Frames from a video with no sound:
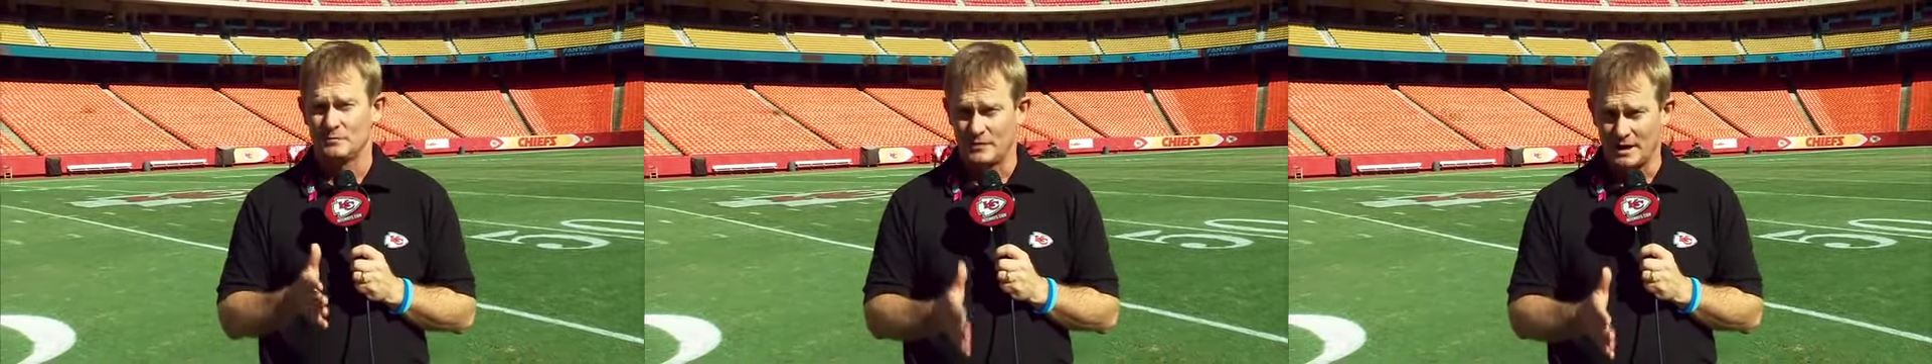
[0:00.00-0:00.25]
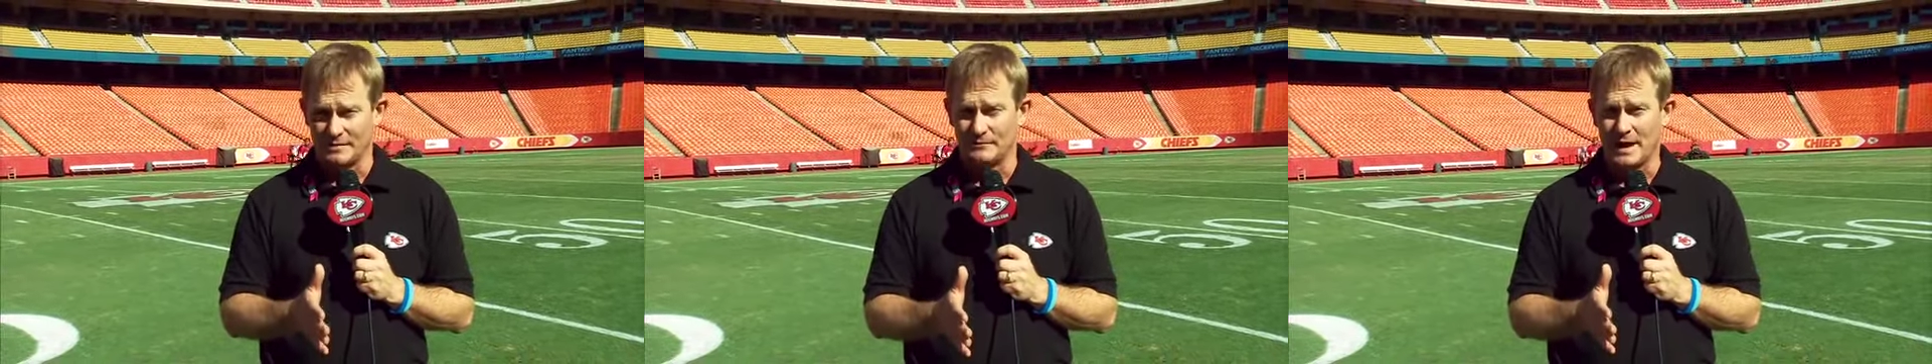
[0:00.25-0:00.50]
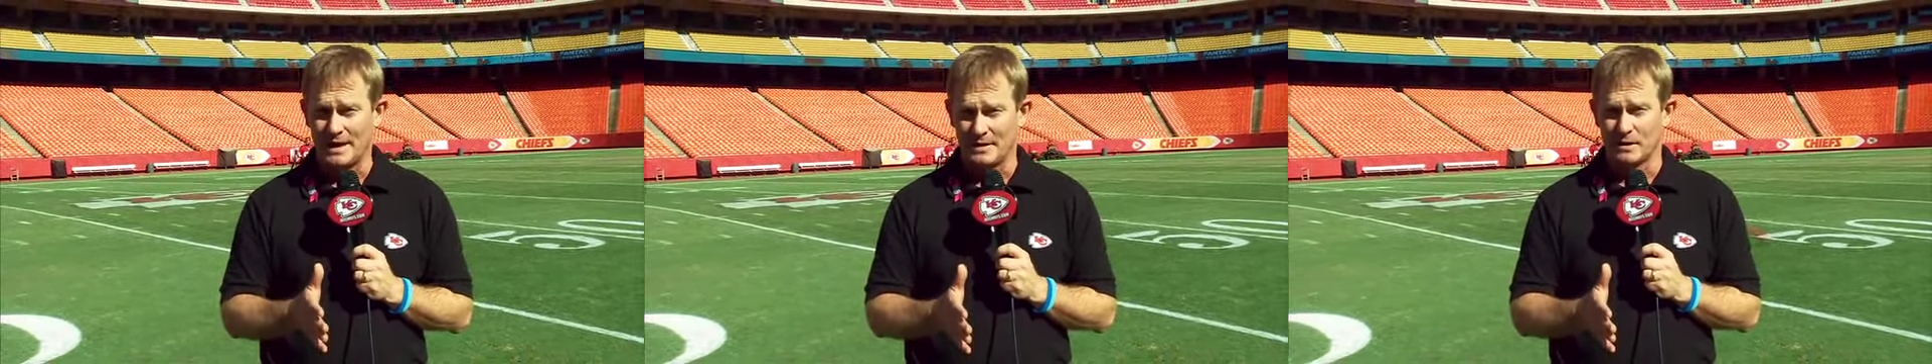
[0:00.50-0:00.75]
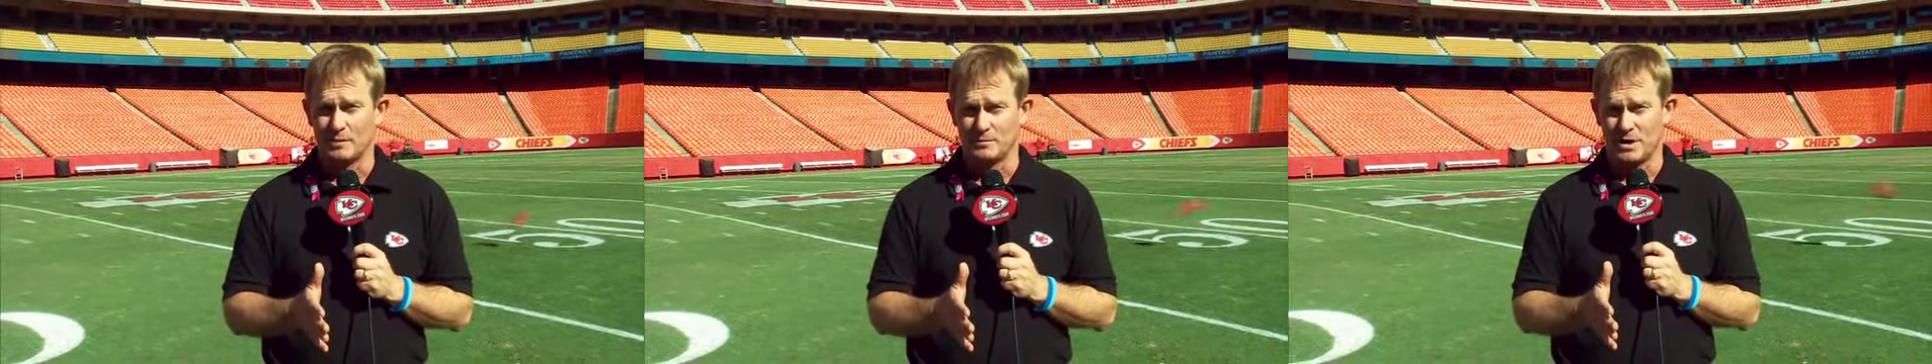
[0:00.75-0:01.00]
uh, by
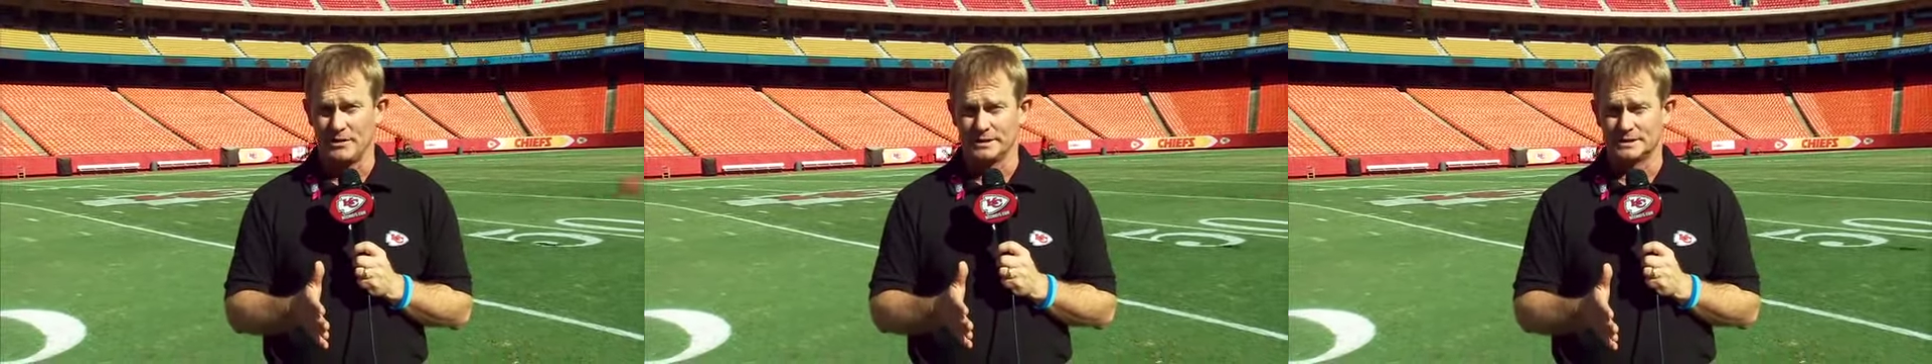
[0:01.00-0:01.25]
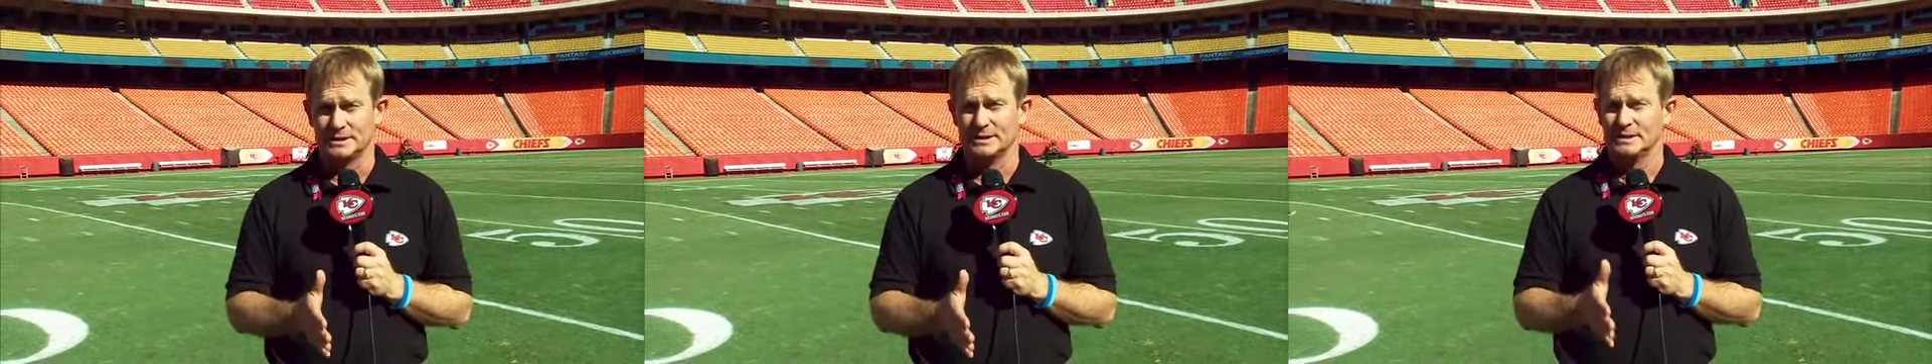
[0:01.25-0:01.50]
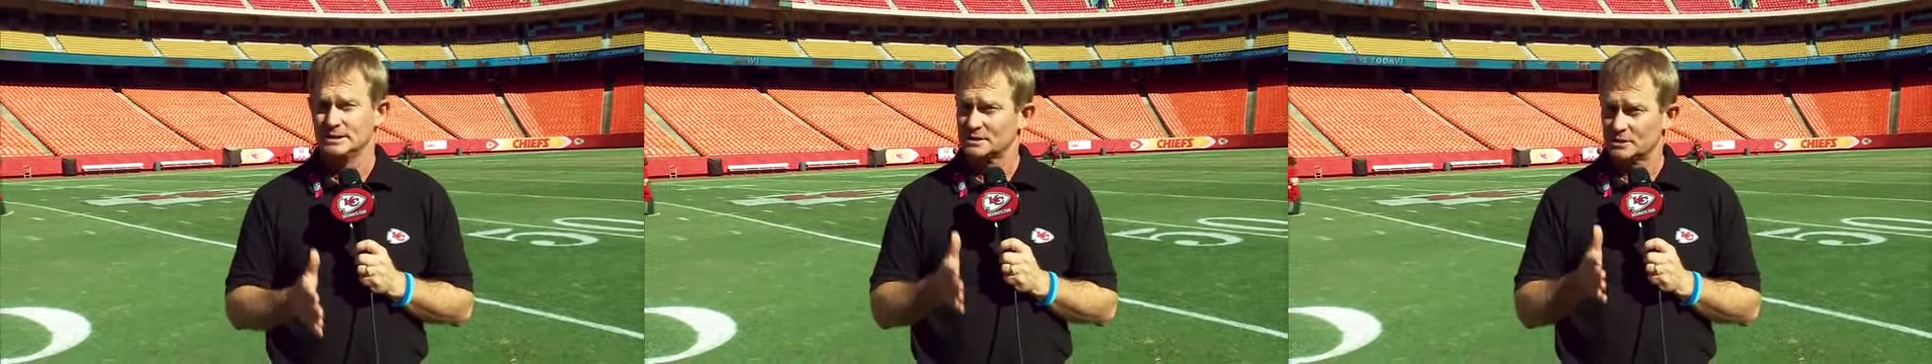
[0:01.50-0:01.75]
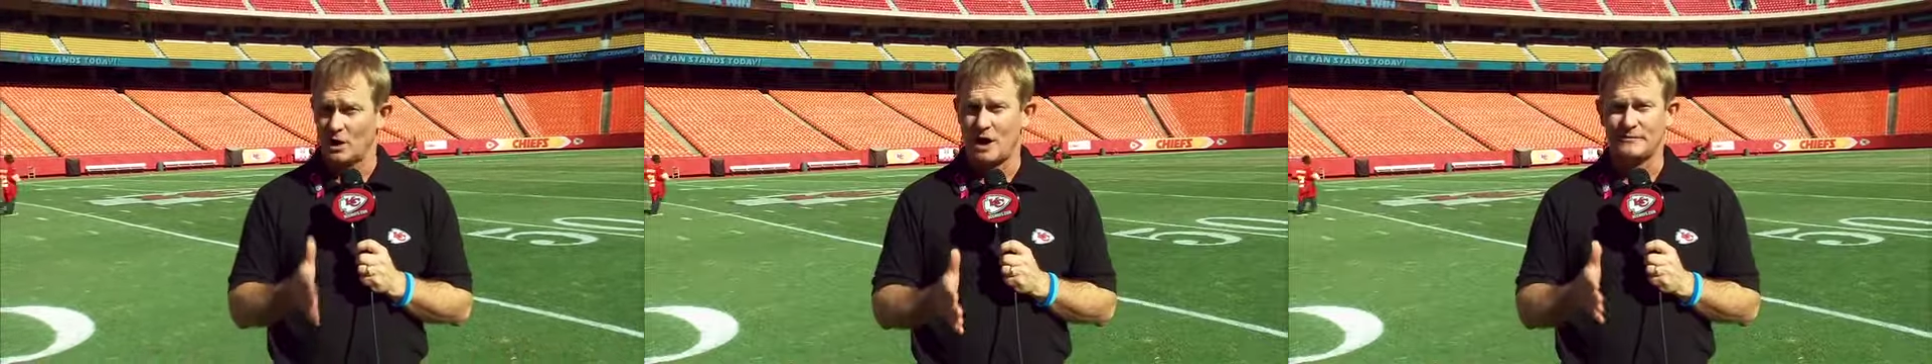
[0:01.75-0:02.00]
their opponents.
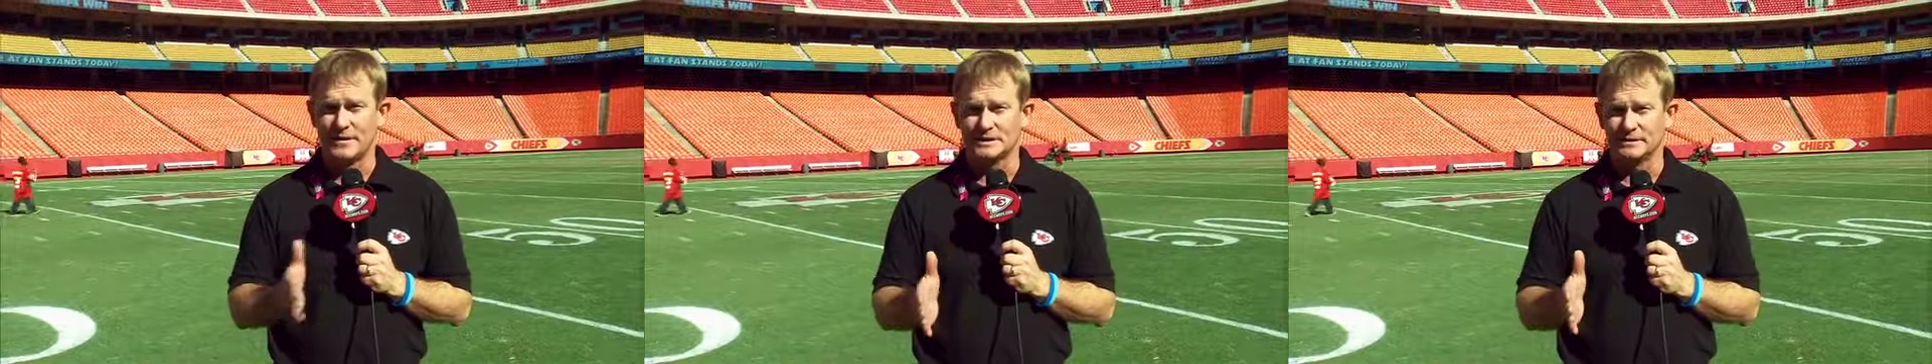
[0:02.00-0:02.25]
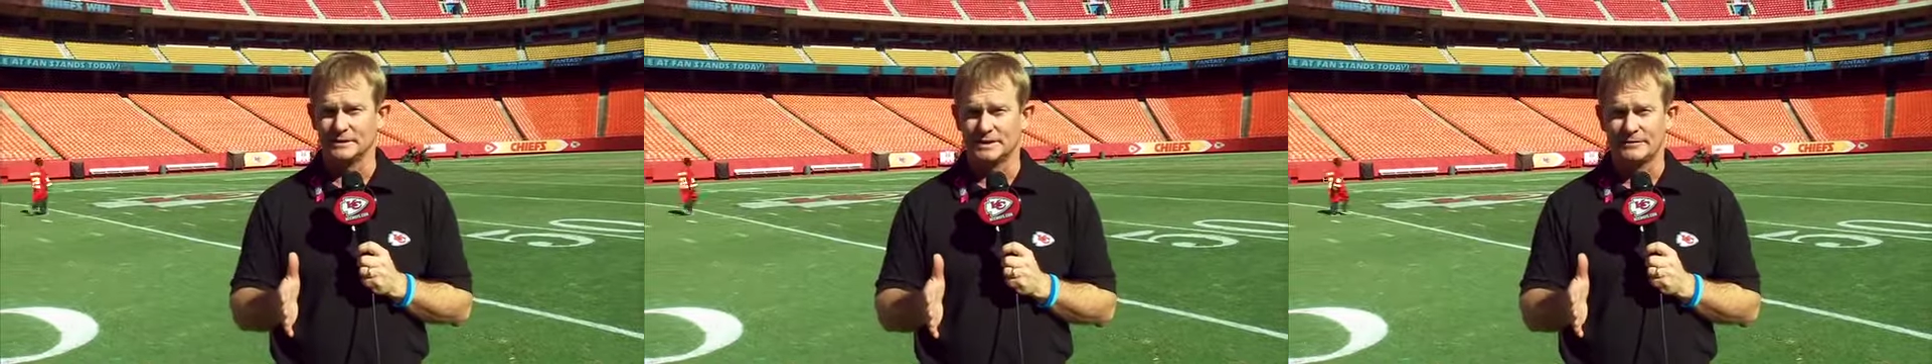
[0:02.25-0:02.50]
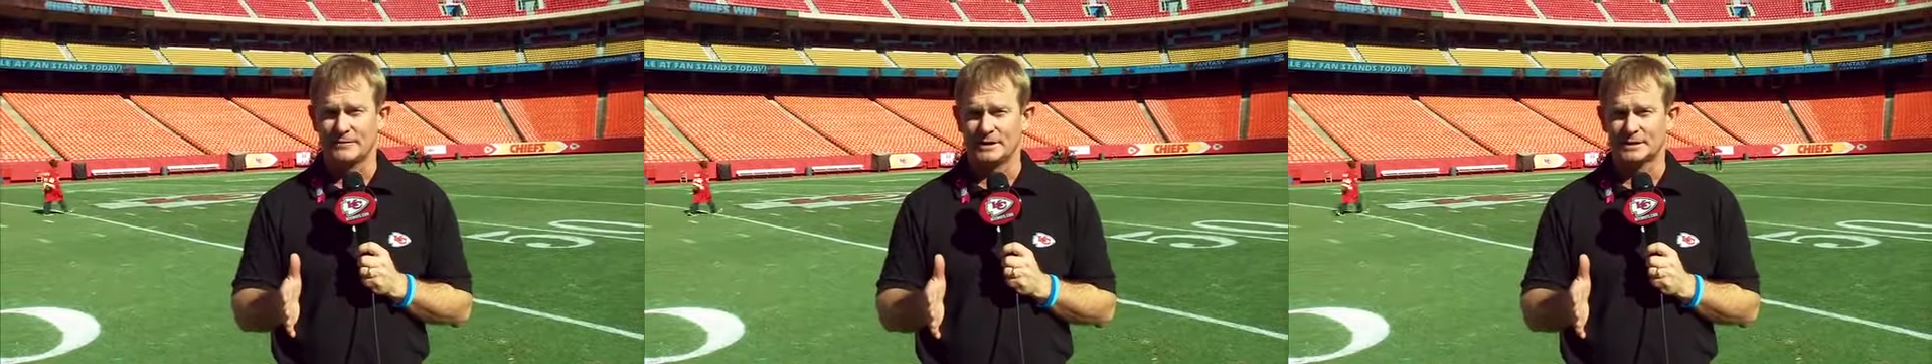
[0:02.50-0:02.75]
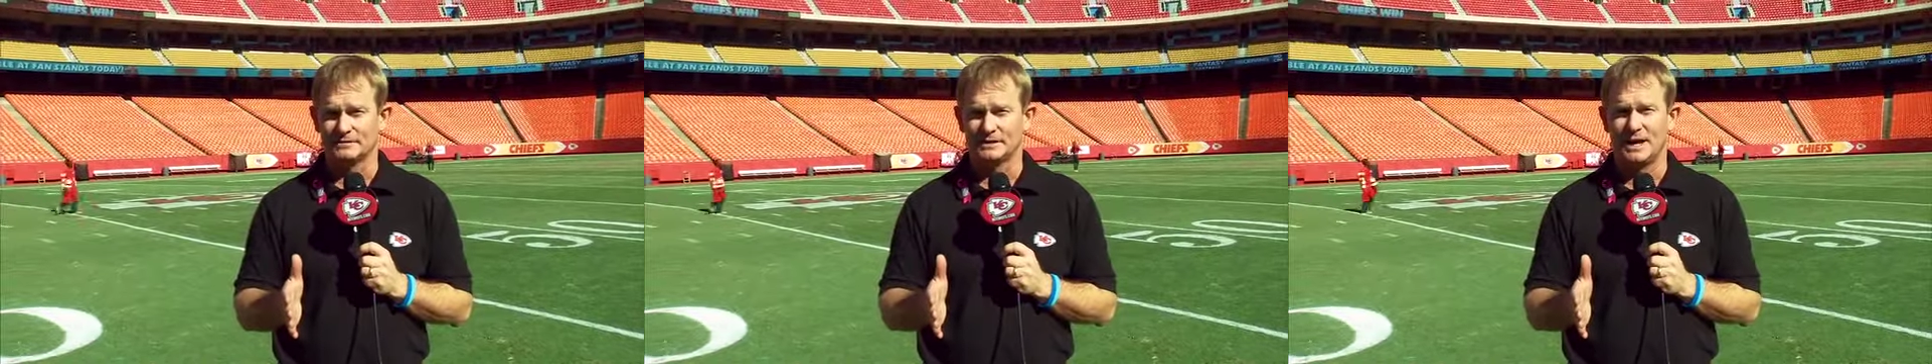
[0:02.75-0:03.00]
So offensive and defensive